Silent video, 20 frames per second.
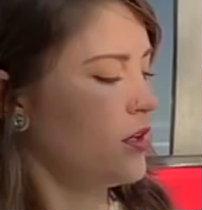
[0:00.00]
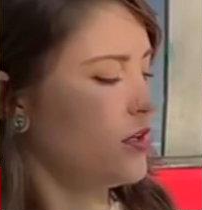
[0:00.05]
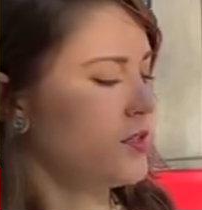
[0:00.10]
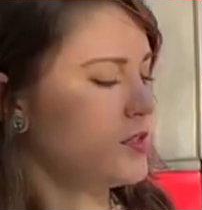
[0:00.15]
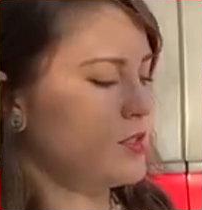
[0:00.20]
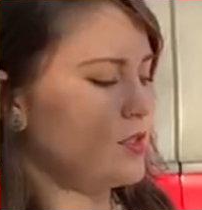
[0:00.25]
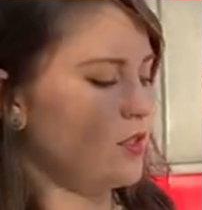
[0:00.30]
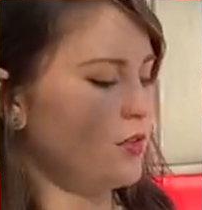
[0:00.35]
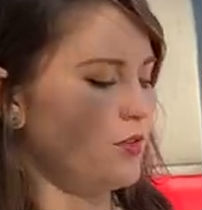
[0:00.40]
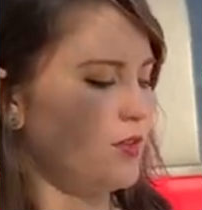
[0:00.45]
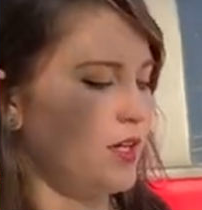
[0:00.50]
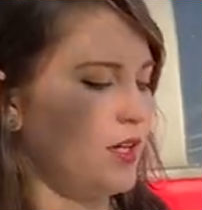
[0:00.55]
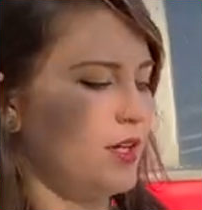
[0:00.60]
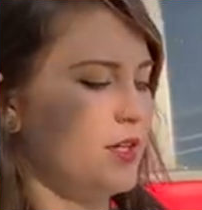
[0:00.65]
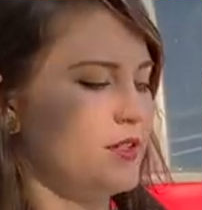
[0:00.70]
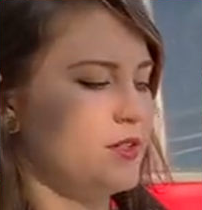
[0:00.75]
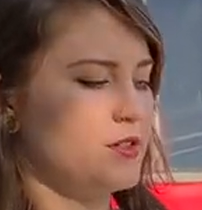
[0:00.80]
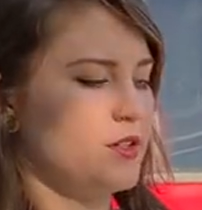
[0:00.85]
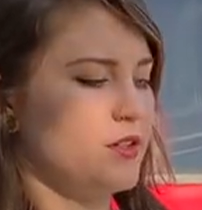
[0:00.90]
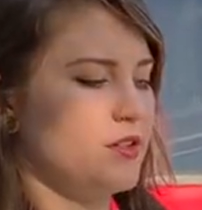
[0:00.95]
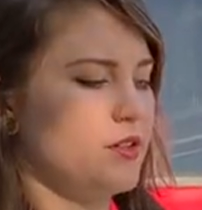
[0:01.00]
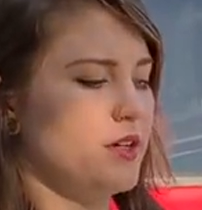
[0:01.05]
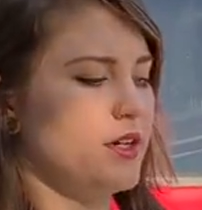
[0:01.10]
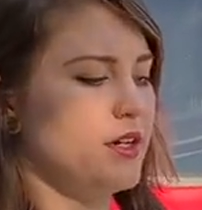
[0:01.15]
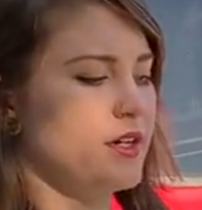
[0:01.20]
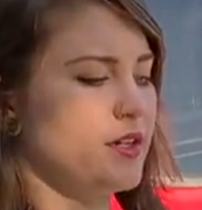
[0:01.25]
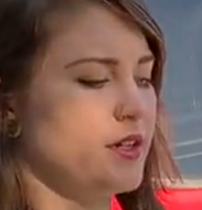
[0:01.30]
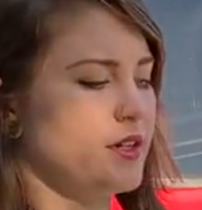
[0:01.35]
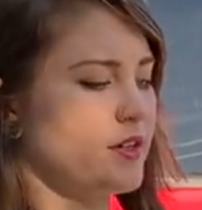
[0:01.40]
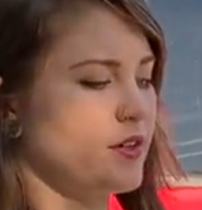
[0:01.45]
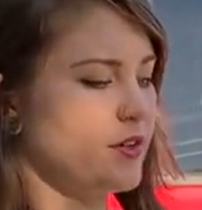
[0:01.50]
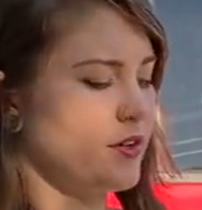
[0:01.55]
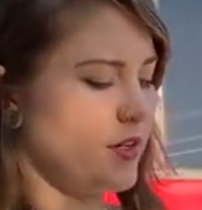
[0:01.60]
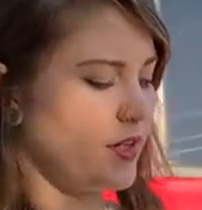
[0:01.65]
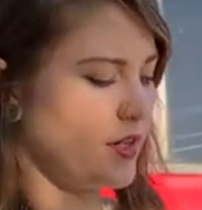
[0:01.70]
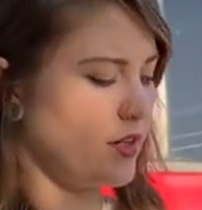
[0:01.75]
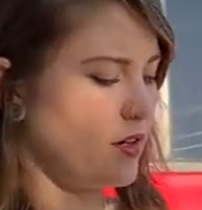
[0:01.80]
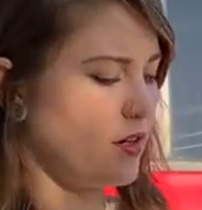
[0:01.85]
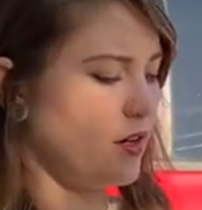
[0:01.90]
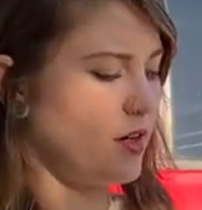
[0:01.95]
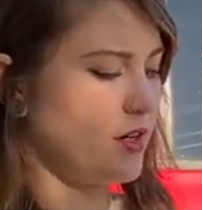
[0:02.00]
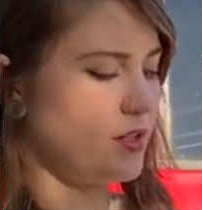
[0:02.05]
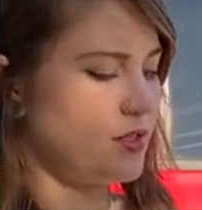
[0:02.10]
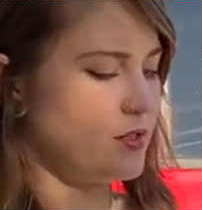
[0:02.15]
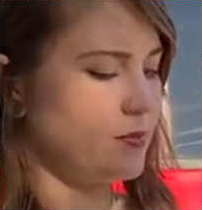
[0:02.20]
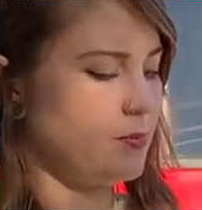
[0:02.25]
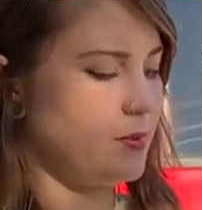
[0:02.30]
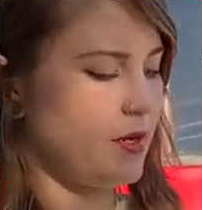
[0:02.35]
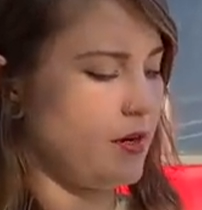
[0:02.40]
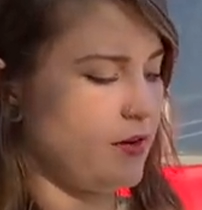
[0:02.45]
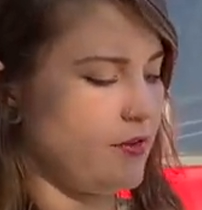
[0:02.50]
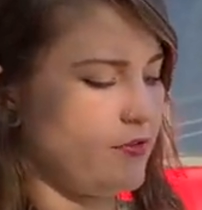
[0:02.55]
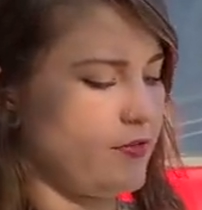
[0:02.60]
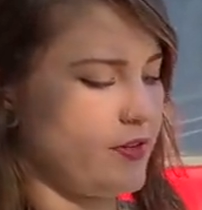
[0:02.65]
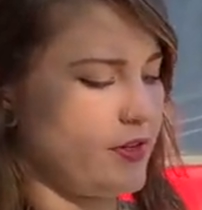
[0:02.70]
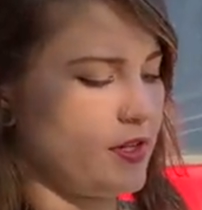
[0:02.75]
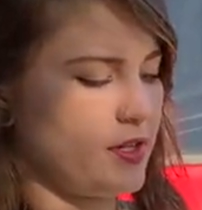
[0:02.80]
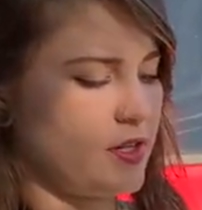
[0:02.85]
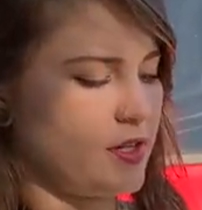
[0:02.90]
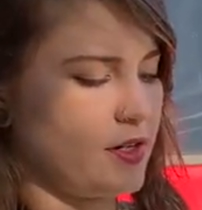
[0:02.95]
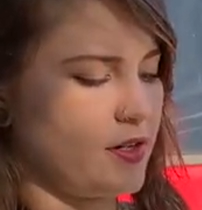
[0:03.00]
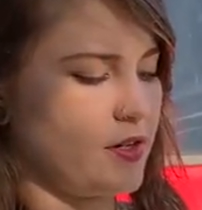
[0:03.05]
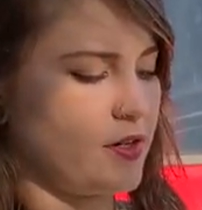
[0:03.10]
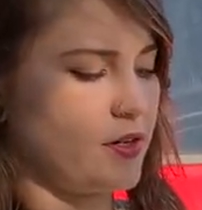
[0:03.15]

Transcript: So that is already a great cost benefit here. I'll